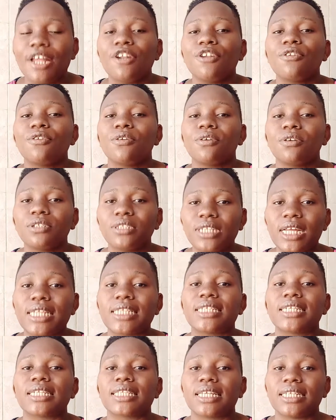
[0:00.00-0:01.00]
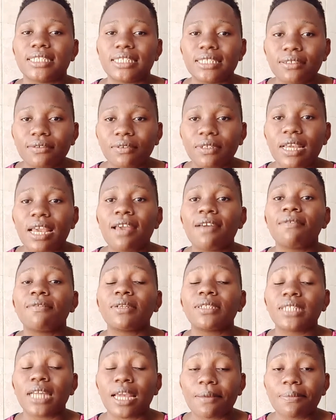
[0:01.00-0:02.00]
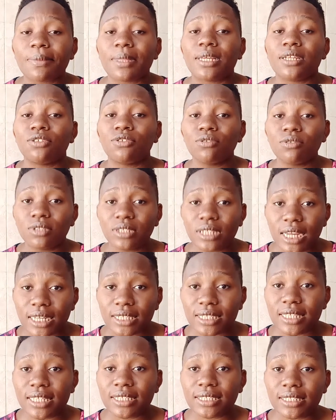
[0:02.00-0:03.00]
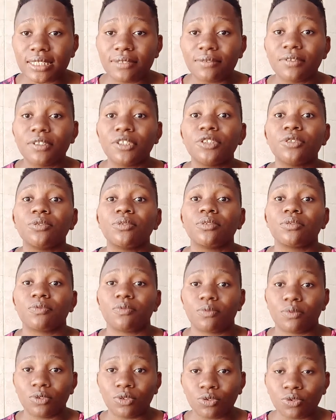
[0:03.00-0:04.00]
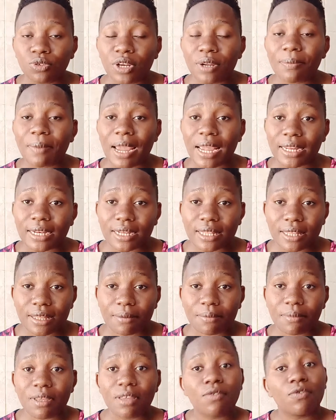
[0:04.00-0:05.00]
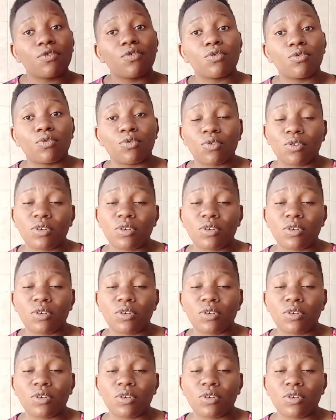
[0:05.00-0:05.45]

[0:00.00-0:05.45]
Not touching the TV. Every time they do touch the TV, you you remind them if you